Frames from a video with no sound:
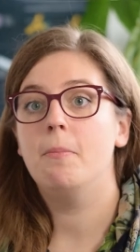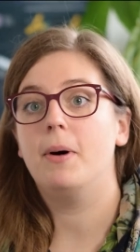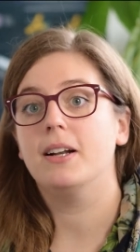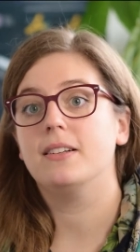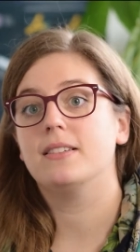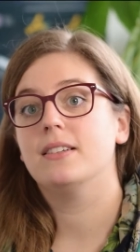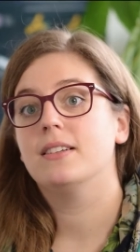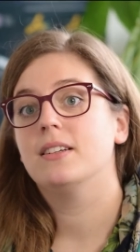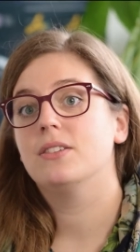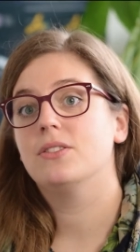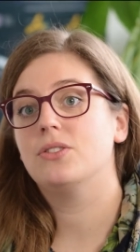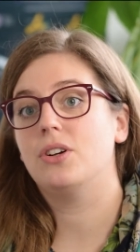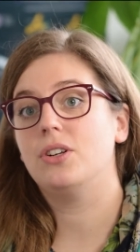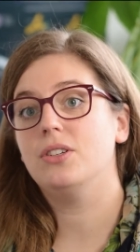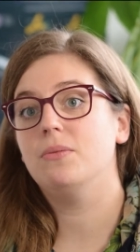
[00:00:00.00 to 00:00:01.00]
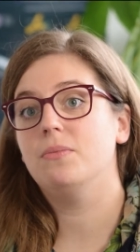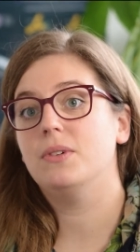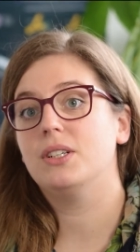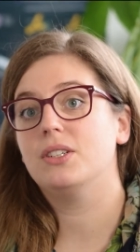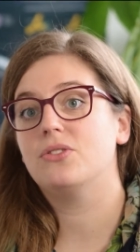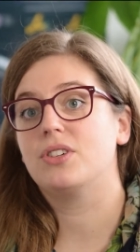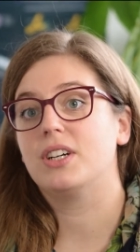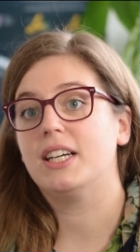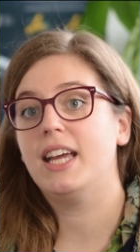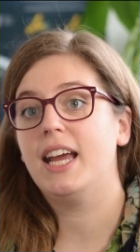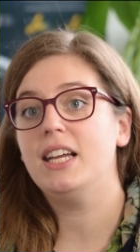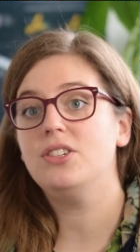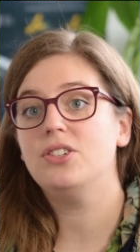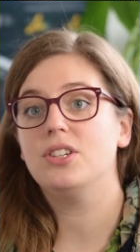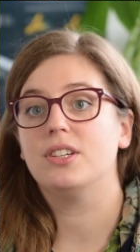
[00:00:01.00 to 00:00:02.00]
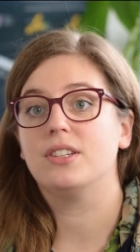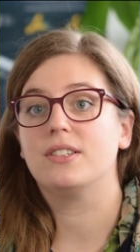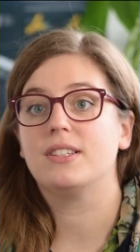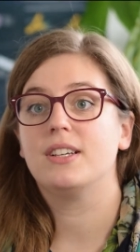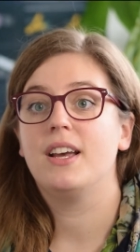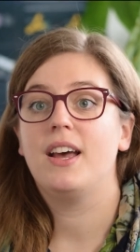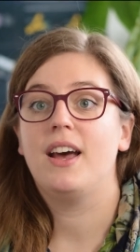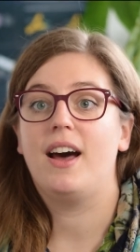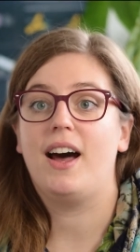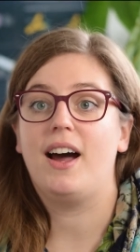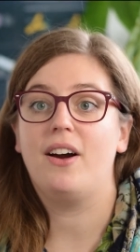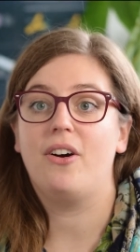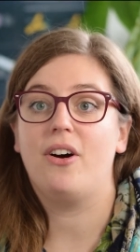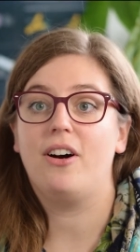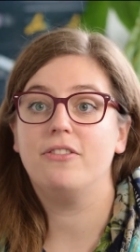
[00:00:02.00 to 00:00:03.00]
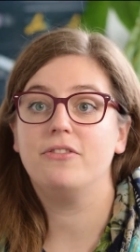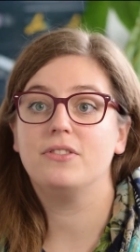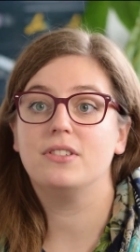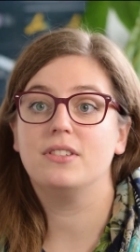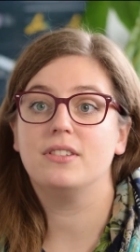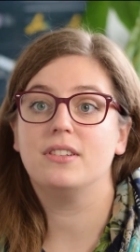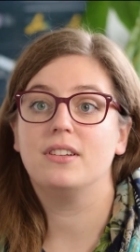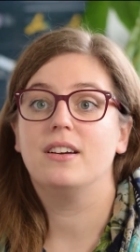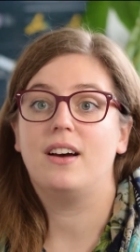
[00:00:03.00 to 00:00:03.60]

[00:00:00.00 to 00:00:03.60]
but soluble truncations are often